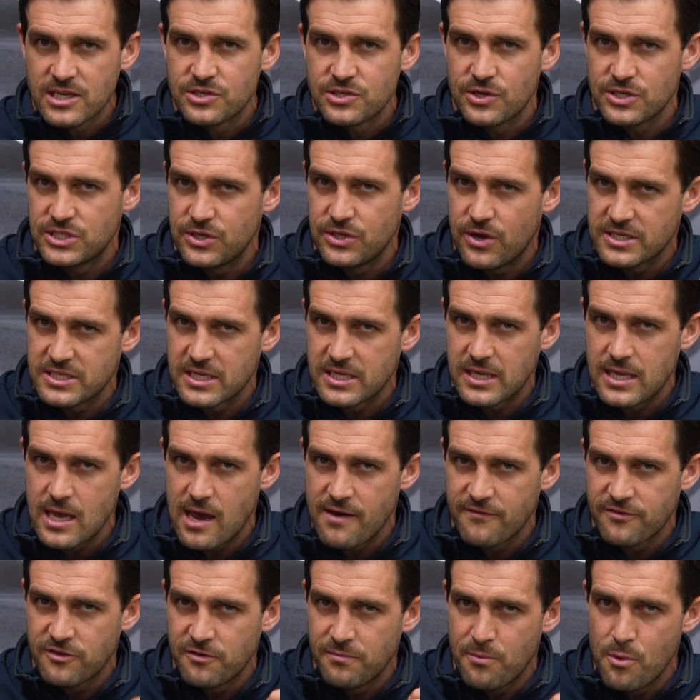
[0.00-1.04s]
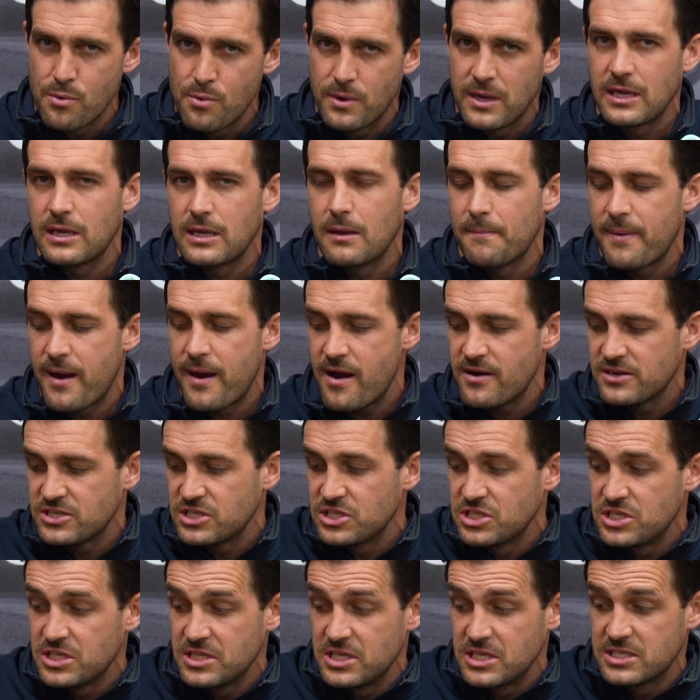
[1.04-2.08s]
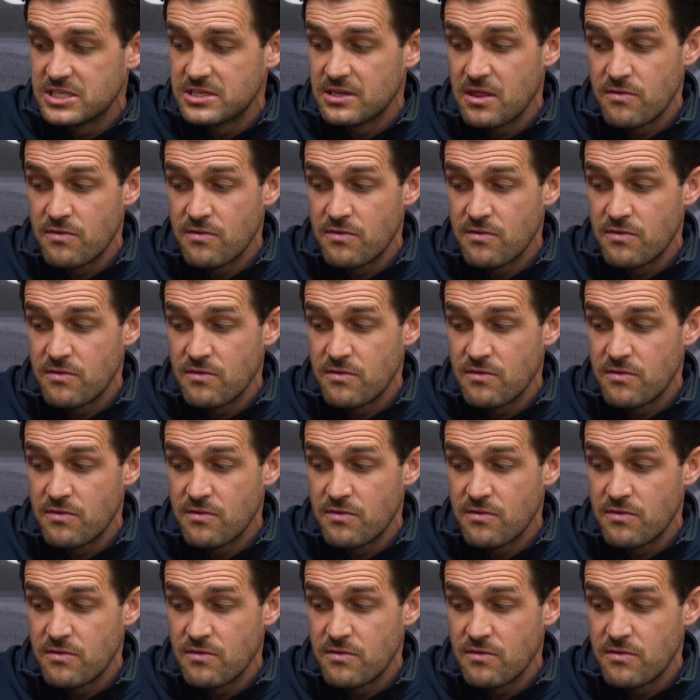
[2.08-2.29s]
so it's nice and comfortable in comparison to this